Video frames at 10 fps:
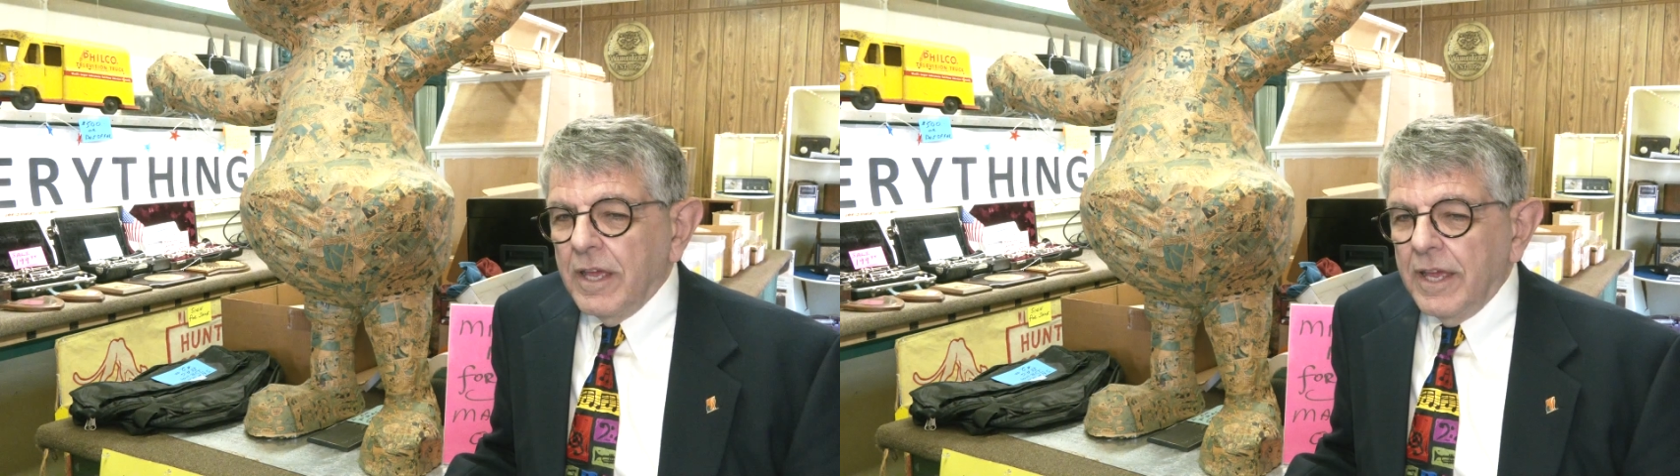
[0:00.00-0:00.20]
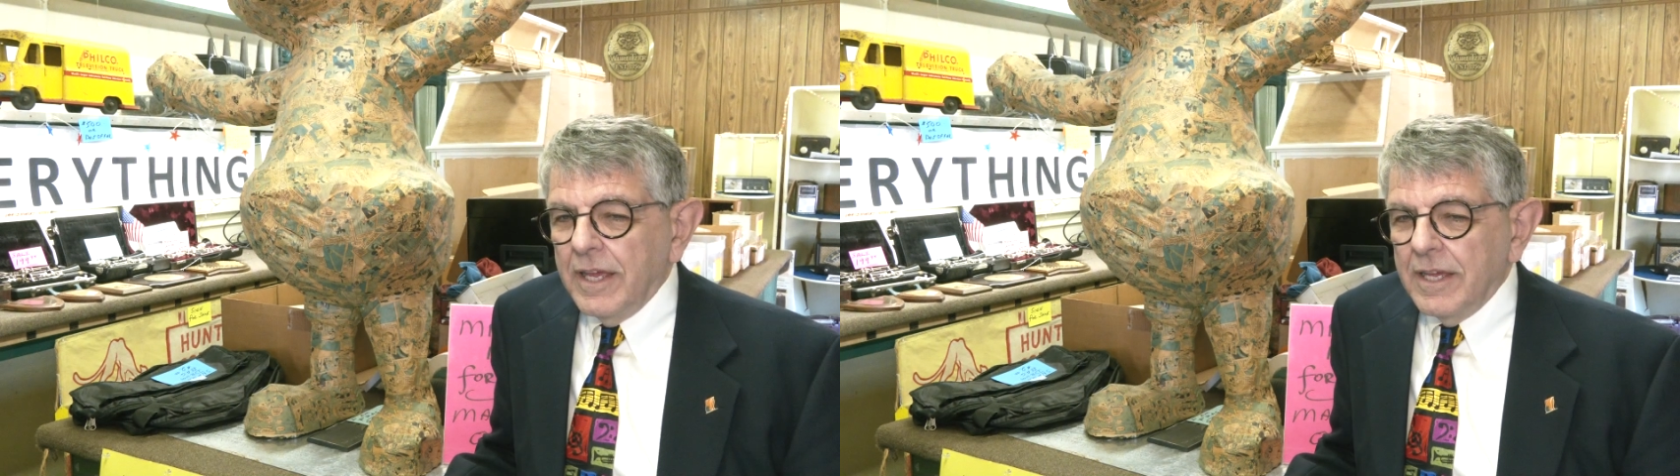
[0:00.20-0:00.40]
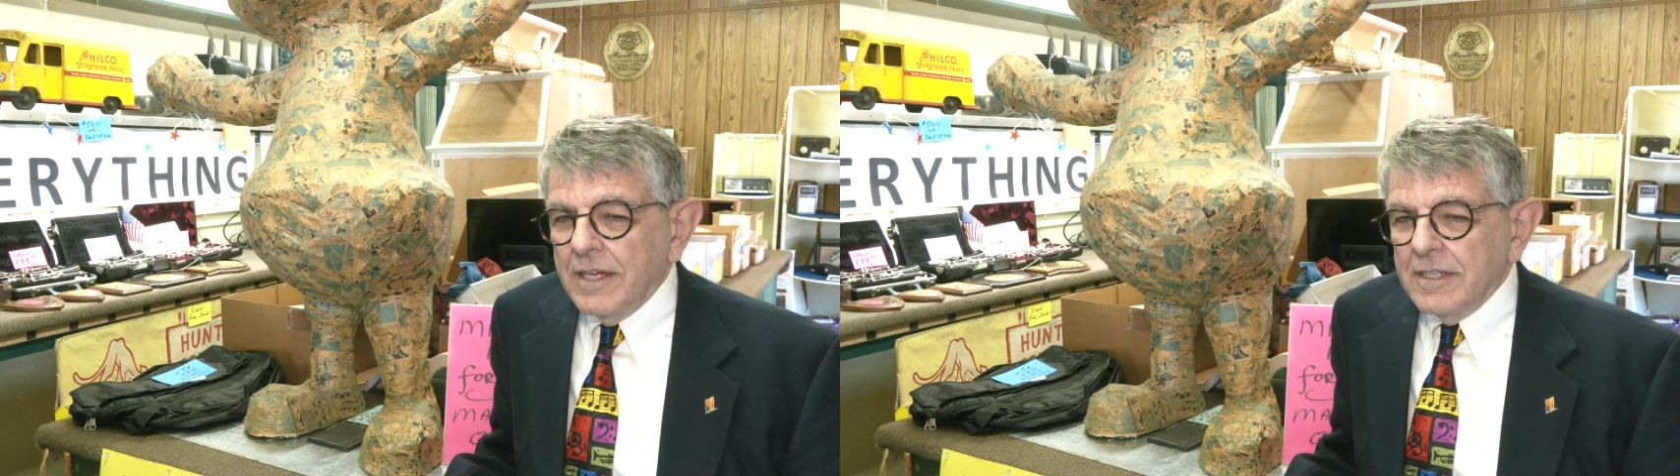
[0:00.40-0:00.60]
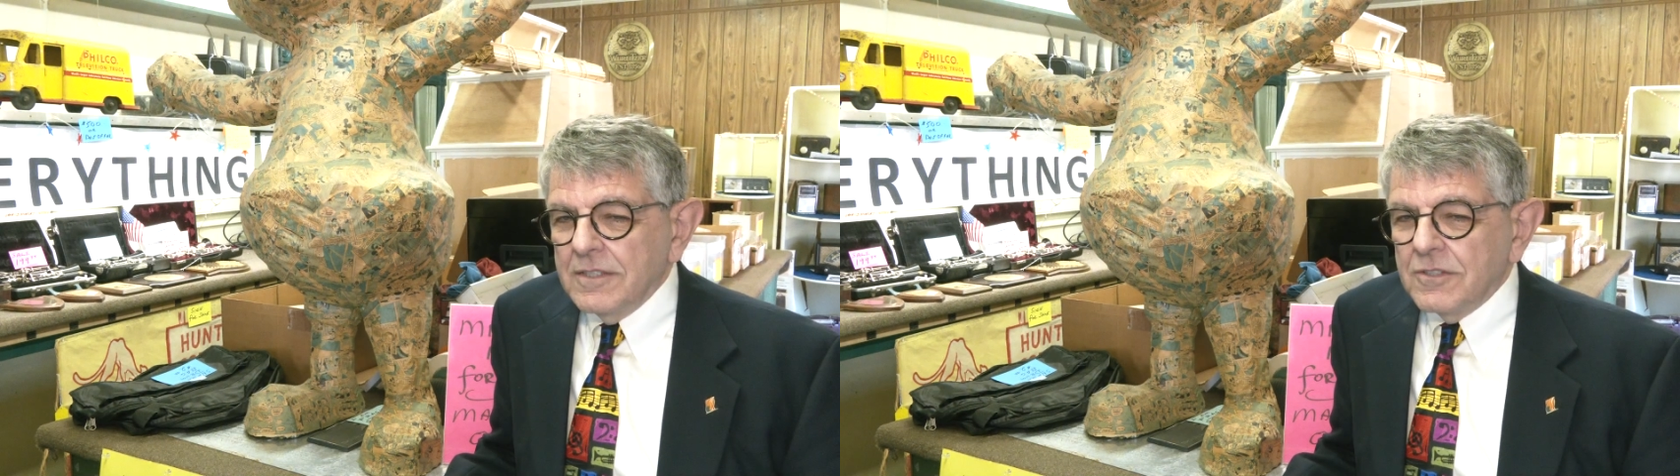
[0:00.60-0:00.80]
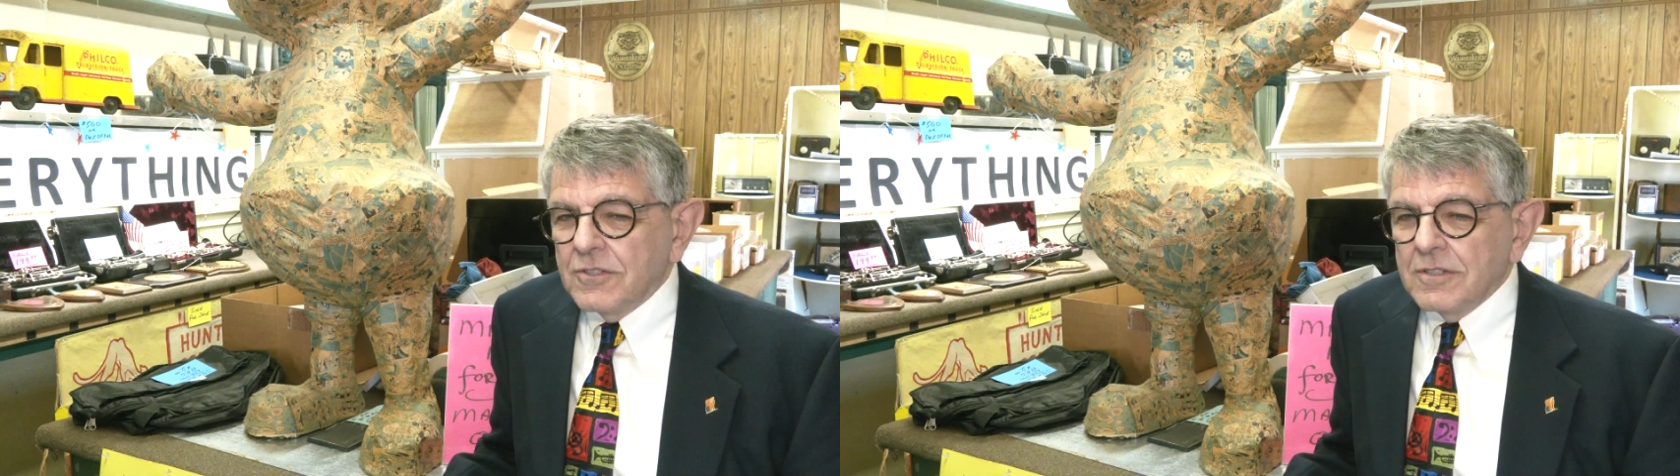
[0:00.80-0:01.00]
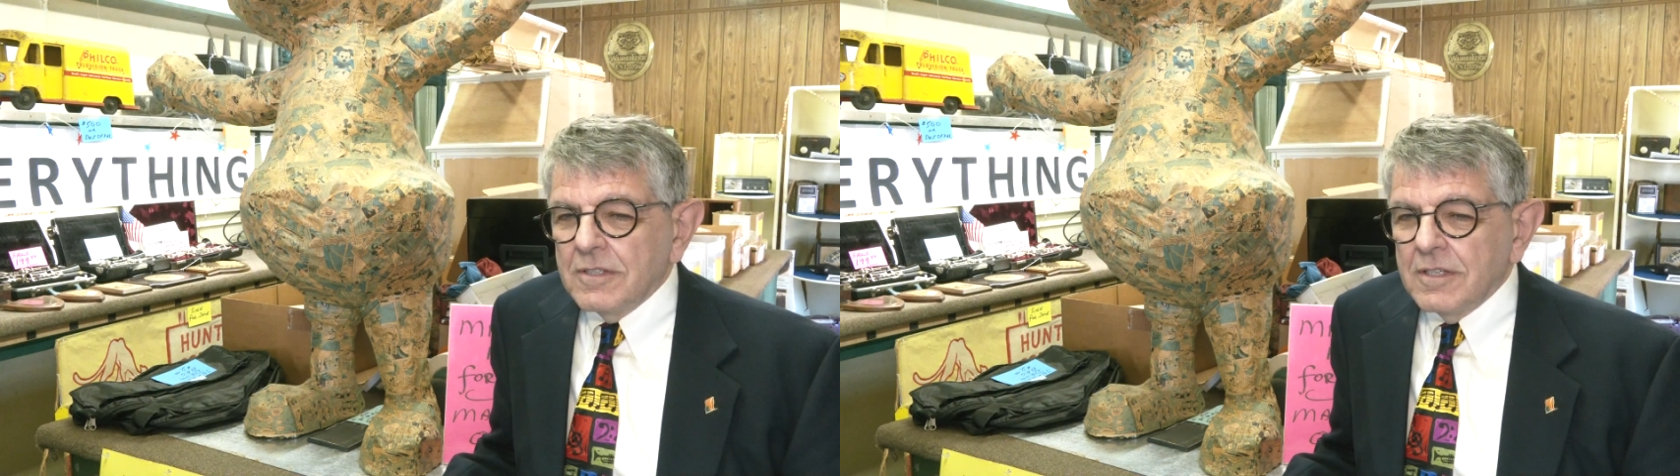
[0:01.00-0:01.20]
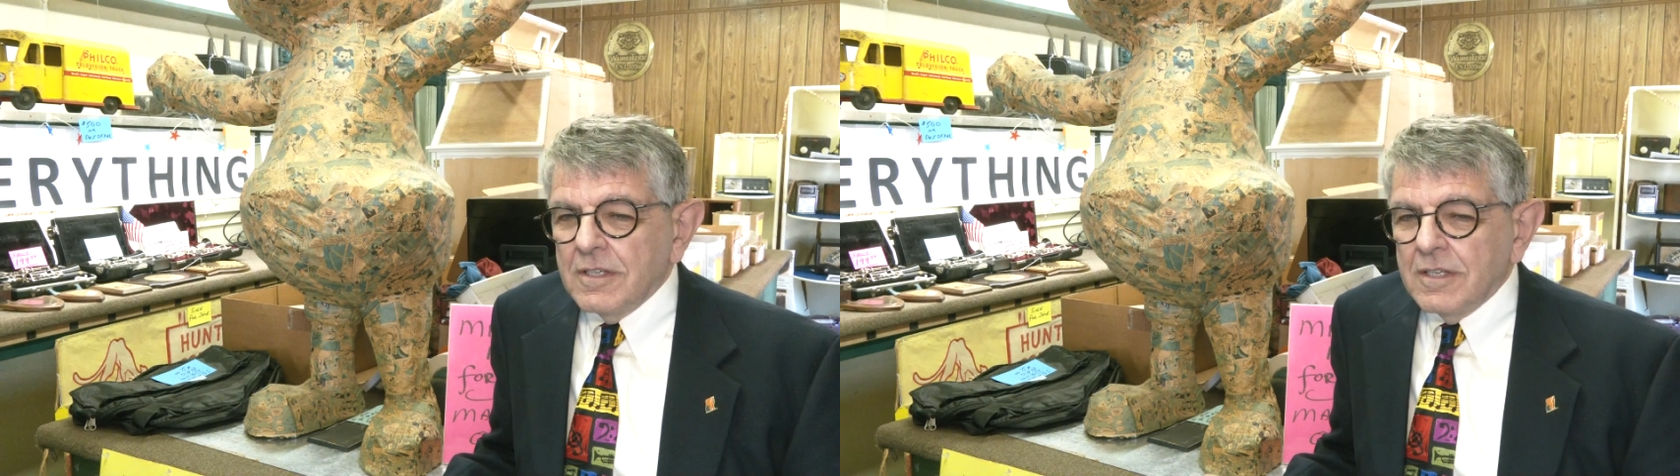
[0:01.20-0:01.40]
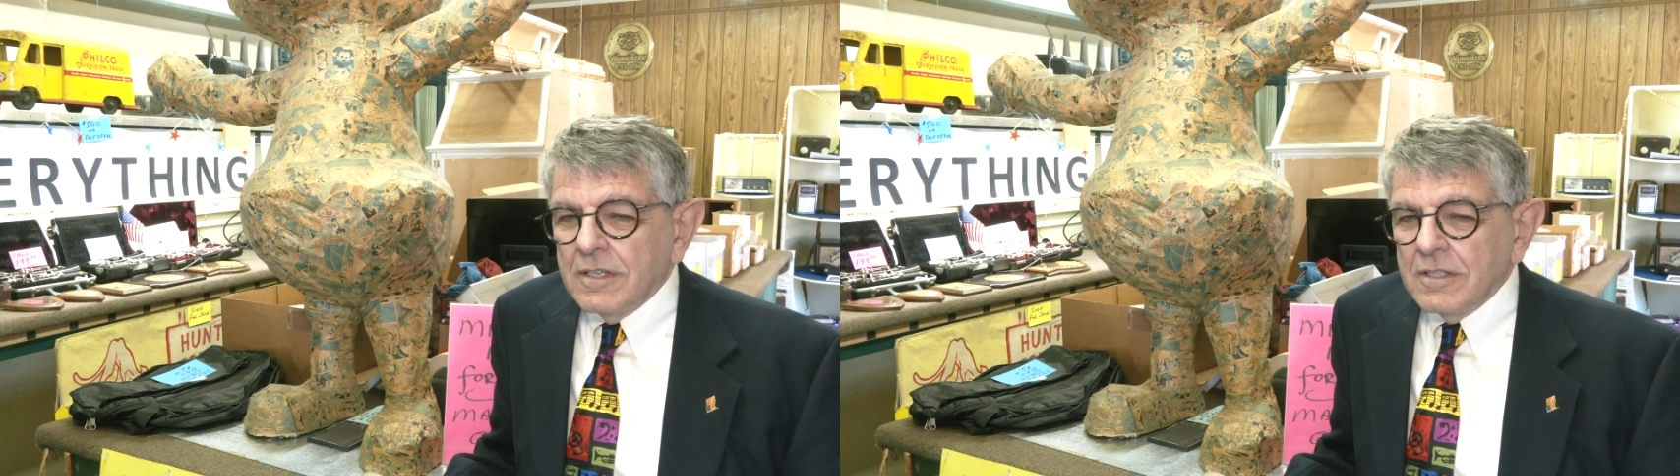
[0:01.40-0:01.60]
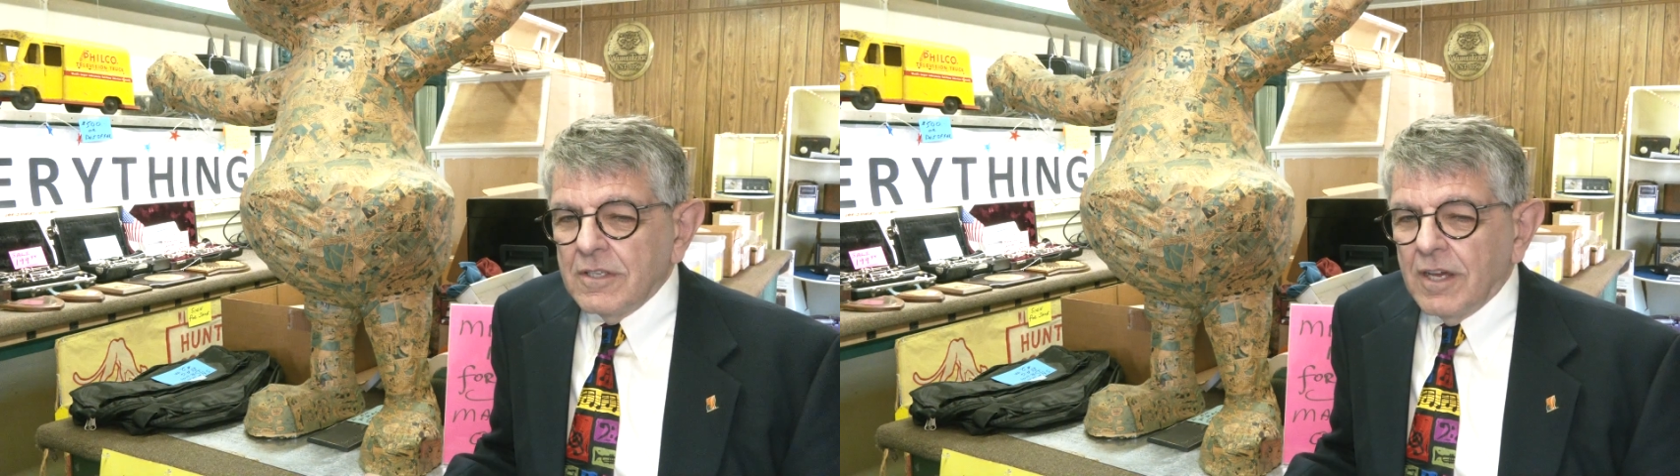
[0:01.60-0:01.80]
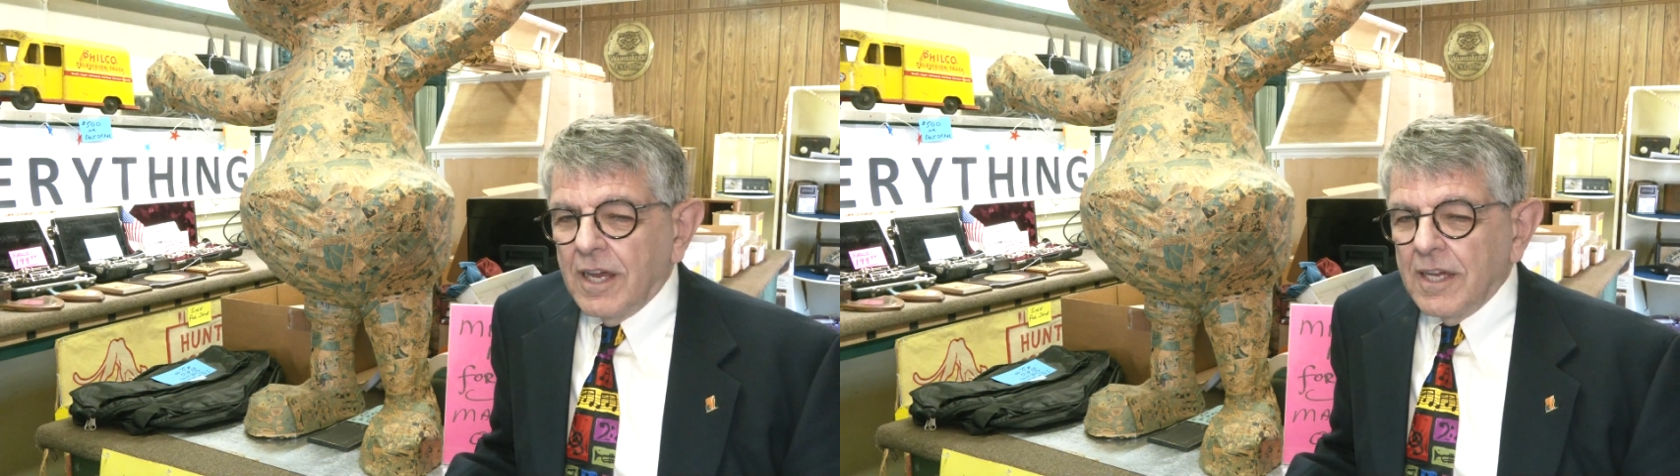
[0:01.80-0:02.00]
and
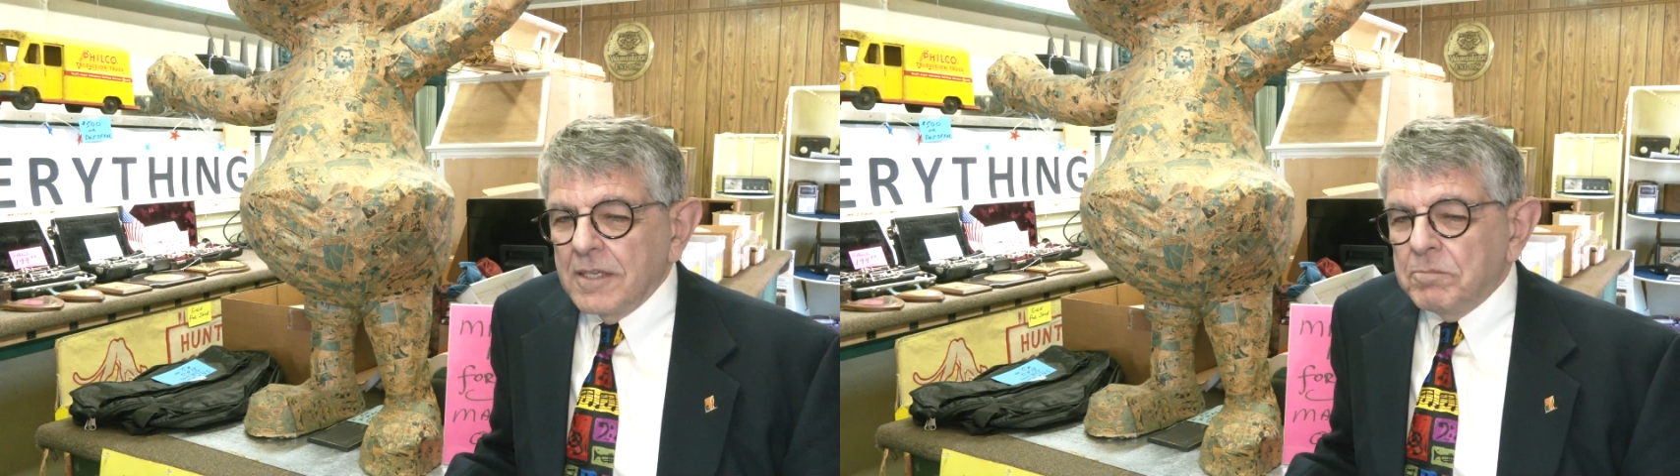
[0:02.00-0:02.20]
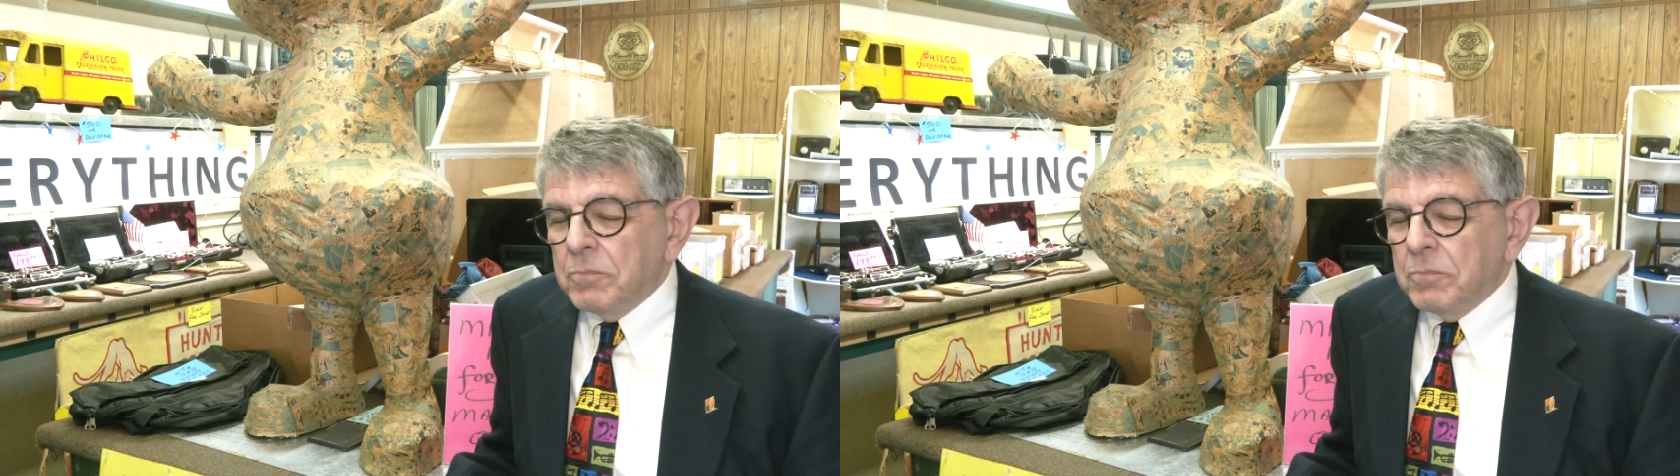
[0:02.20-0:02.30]
I